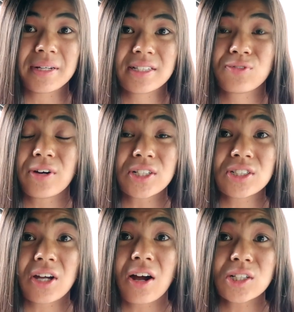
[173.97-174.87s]
and it's
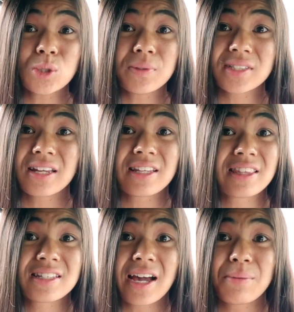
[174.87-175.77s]
functioned 100% of
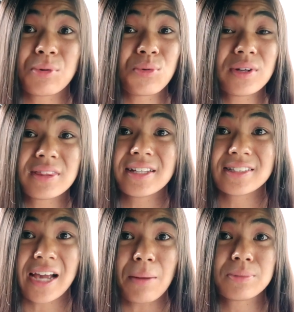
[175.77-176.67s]
the time with the
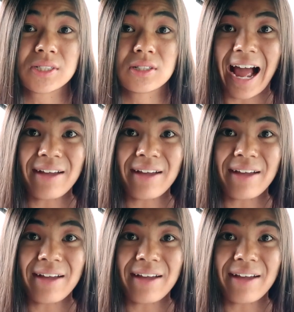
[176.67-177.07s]
adapter.